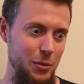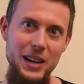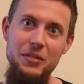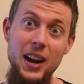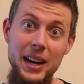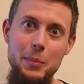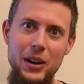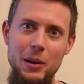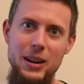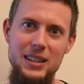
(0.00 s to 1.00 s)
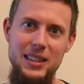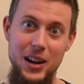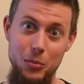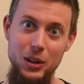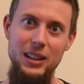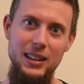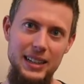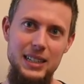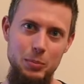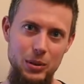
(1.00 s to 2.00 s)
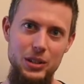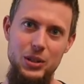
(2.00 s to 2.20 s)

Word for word: for me to find a pair of pants that I really like to put